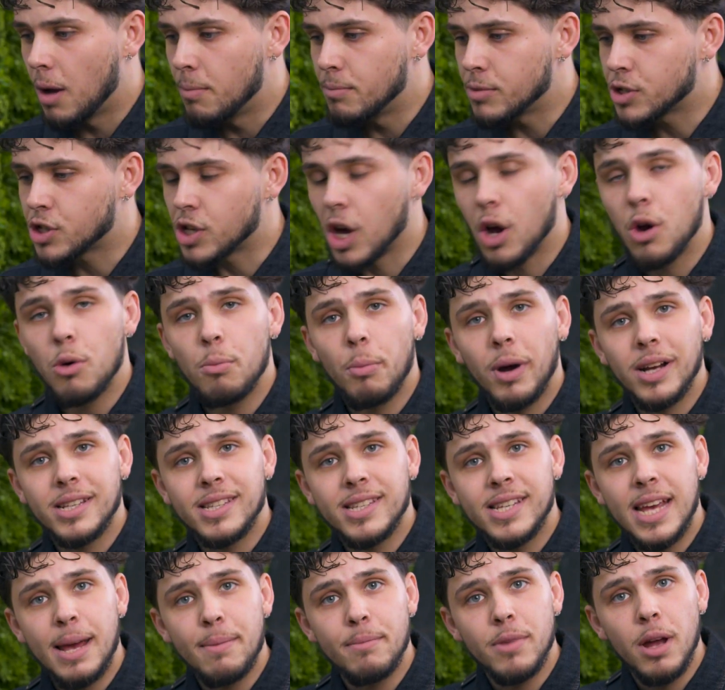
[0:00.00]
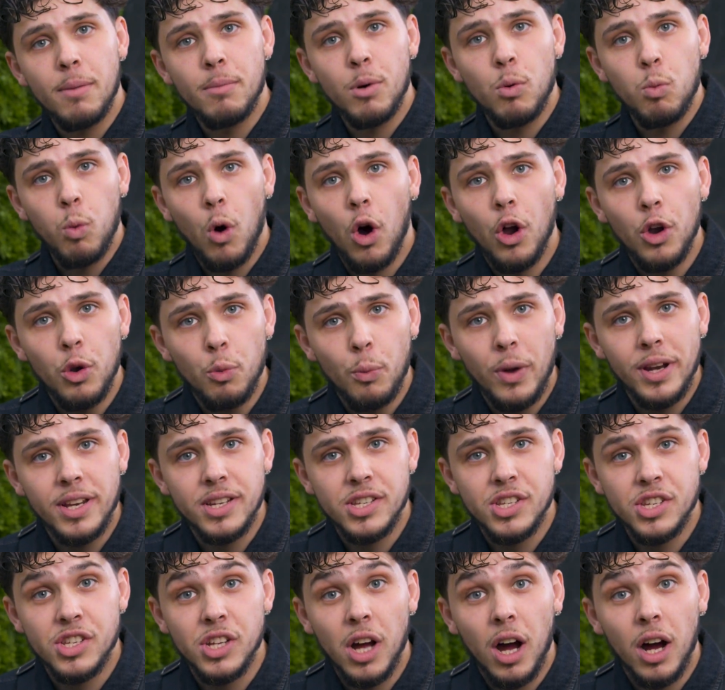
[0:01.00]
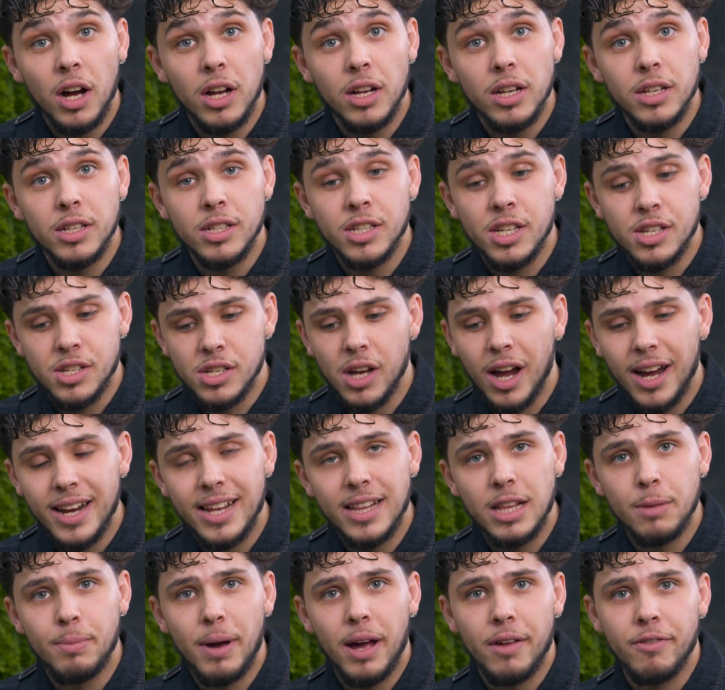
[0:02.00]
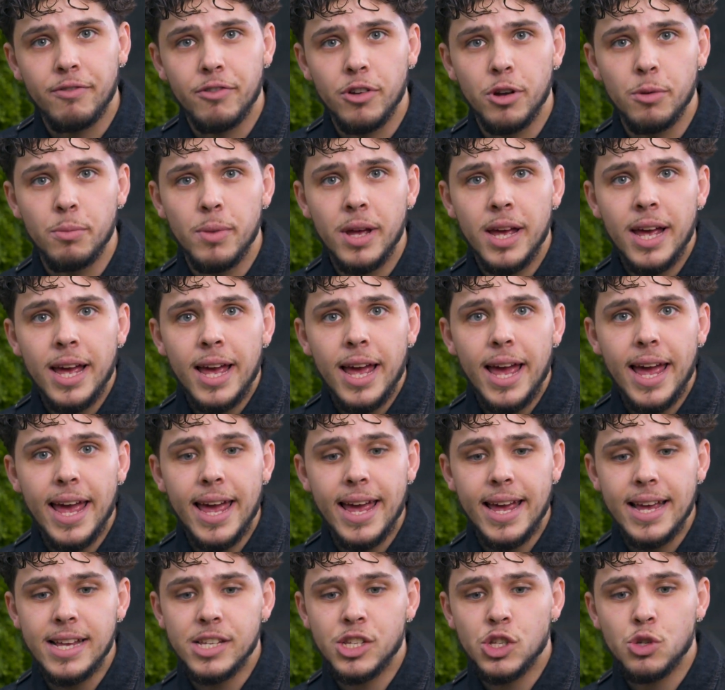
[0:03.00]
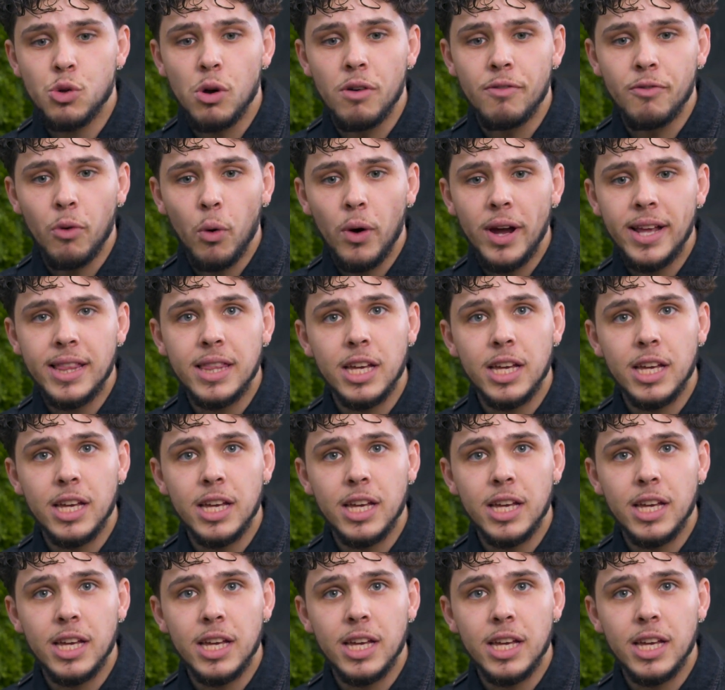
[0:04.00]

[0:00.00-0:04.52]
So my tip number one when to start designing the bathroom is to avoid